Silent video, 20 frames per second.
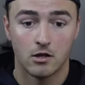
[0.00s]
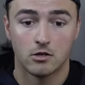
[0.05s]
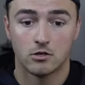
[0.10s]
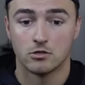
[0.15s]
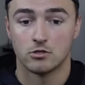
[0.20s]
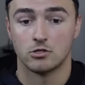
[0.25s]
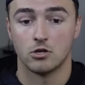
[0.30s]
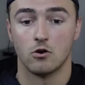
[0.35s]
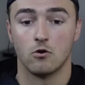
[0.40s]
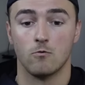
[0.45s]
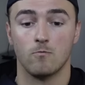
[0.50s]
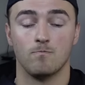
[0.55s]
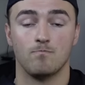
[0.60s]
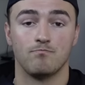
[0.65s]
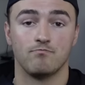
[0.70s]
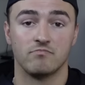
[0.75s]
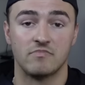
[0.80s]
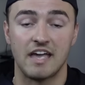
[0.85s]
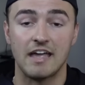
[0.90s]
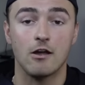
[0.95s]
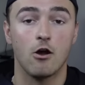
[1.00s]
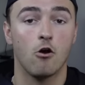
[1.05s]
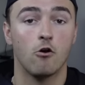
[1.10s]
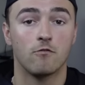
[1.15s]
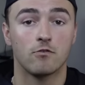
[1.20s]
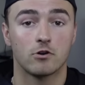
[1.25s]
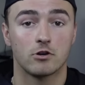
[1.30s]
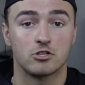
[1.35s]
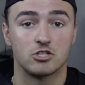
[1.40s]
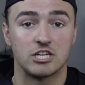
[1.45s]
So they
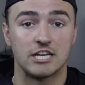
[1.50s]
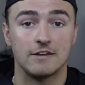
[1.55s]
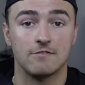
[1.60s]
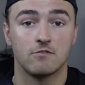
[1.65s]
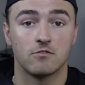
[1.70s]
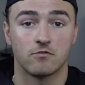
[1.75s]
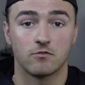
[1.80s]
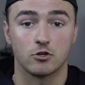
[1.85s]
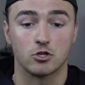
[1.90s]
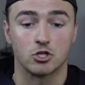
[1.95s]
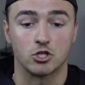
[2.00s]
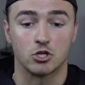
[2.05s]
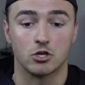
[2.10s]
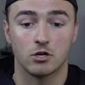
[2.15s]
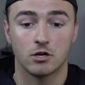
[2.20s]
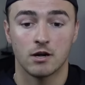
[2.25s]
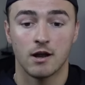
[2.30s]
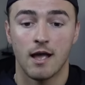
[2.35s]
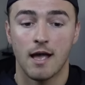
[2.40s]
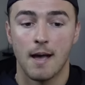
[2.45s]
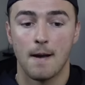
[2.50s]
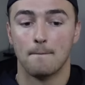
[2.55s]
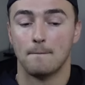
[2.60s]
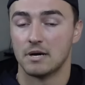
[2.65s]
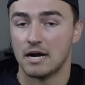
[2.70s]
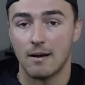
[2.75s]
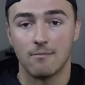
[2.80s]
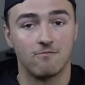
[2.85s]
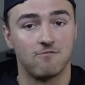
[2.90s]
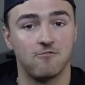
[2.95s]
overachieved for sure, but
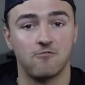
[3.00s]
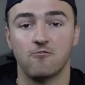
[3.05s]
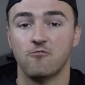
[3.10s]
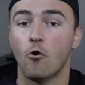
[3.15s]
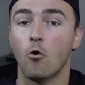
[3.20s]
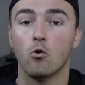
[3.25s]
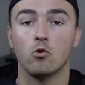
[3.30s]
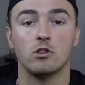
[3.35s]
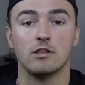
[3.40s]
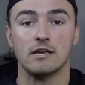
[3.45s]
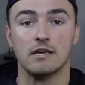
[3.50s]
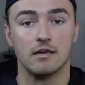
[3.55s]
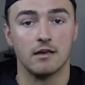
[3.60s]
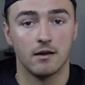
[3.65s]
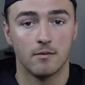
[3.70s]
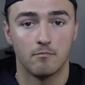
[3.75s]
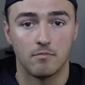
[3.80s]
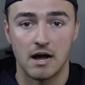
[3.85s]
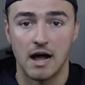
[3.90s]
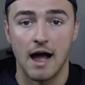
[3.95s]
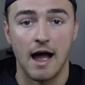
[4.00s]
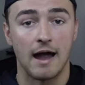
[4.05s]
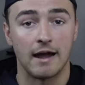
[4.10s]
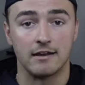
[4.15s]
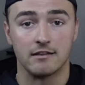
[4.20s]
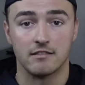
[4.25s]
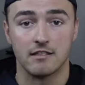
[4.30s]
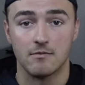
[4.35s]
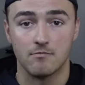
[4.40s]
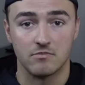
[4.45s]
I'm fully
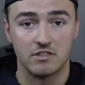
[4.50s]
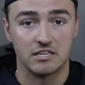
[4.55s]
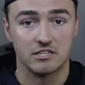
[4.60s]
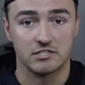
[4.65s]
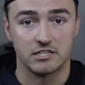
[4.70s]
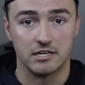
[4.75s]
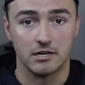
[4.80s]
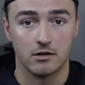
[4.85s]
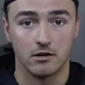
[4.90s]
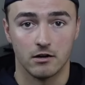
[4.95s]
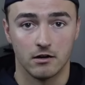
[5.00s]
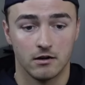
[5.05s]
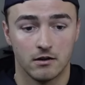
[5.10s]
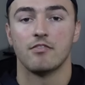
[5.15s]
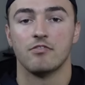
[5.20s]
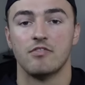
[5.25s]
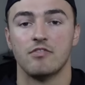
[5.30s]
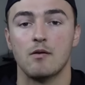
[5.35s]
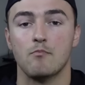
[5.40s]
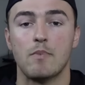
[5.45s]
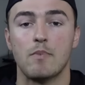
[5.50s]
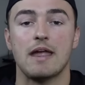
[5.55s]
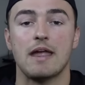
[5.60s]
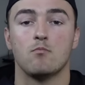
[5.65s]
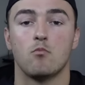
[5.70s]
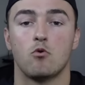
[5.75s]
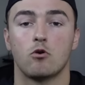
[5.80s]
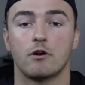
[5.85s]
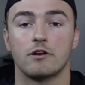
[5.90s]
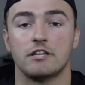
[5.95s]
behind them this year. They made
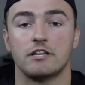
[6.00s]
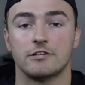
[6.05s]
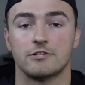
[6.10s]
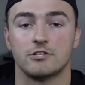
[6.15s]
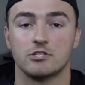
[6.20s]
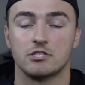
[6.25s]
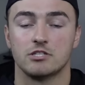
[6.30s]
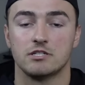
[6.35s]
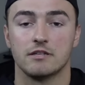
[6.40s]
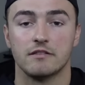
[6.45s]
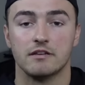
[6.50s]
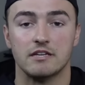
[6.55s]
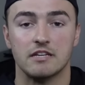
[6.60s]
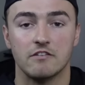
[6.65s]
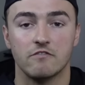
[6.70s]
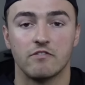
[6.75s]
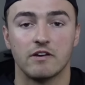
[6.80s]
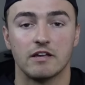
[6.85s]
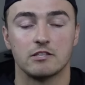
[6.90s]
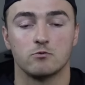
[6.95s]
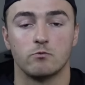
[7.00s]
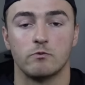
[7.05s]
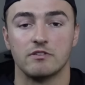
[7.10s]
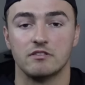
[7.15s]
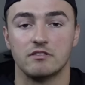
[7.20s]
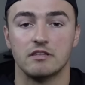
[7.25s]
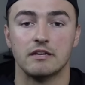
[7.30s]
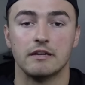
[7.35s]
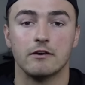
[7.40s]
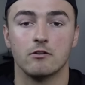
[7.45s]
more additions to the defense with
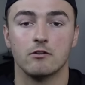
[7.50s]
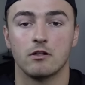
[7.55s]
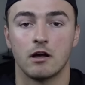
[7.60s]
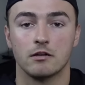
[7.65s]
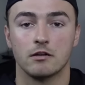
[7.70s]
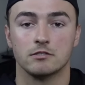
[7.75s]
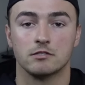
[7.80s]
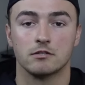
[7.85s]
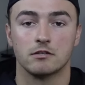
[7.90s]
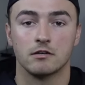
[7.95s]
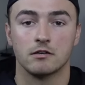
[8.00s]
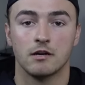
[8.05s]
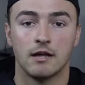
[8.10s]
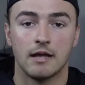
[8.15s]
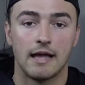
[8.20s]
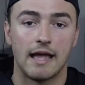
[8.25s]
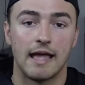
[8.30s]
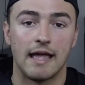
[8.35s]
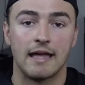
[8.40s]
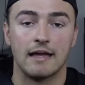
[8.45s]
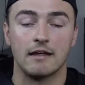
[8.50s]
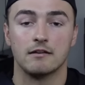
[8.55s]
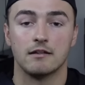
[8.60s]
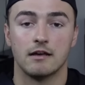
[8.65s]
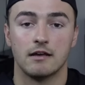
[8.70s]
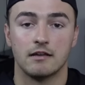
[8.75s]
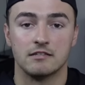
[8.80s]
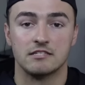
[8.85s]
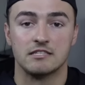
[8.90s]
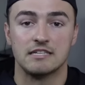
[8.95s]
Danielle Hunter and
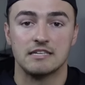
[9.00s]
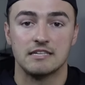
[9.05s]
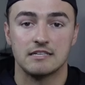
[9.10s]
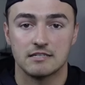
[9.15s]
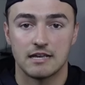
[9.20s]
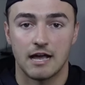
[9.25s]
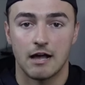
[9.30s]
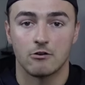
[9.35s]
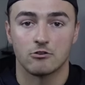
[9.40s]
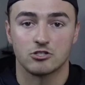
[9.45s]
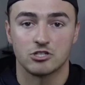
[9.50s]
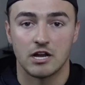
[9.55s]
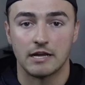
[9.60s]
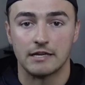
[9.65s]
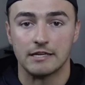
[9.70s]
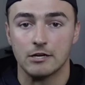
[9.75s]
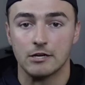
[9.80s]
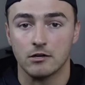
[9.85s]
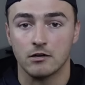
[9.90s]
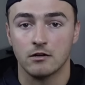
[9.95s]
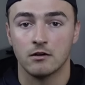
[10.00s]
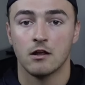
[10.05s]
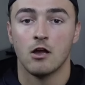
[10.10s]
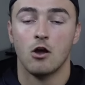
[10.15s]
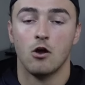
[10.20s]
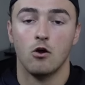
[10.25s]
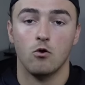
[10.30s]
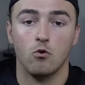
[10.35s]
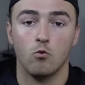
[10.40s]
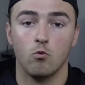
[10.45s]
Azeez Al-Shaair,
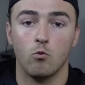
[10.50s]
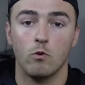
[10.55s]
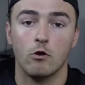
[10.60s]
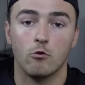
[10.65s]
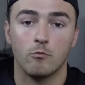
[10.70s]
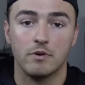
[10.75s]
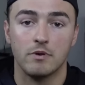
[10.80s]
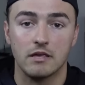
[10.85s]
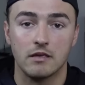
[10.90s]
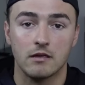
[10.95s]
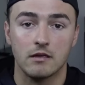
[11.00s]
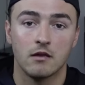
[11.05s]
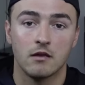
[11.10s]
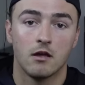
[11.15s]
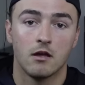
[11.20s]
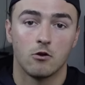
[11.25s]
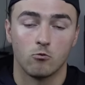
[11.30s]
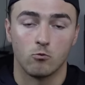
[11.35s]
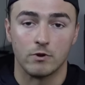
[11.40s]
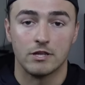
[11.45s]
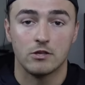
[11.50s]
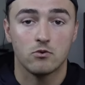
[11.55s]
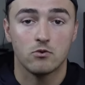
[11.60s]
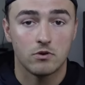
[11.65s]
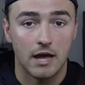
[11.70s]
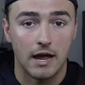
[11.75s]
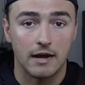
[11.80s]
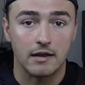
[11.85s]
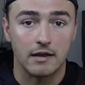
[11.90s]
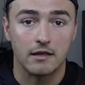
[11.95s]
who will be
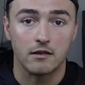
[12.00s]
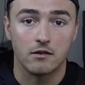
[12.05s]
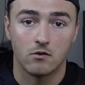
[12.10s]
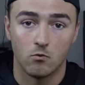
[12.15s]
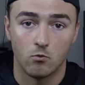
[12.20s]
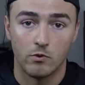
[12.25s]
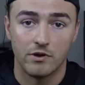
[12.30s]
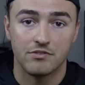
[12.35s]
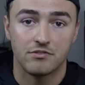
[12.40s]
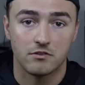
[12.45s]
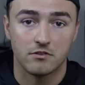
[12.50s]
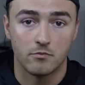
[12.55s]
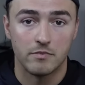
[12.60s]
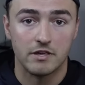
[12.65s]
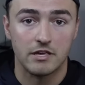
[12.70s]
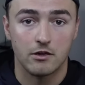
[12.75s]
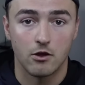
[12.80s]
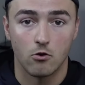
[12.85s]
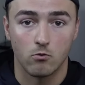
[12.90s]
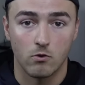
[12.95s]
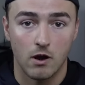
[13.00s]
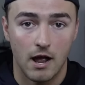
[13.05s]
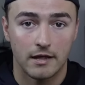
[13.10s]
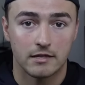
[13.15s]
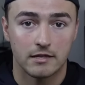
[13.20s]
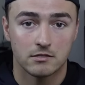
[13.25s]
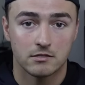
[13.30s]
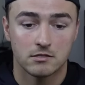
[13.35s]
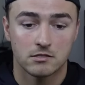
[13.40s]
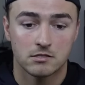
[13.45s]
reuniting with DeMeco
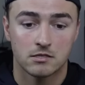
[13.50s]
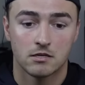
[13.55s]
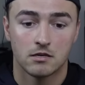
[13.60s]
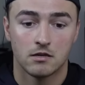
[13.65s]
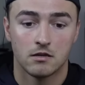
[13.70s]
Ryans.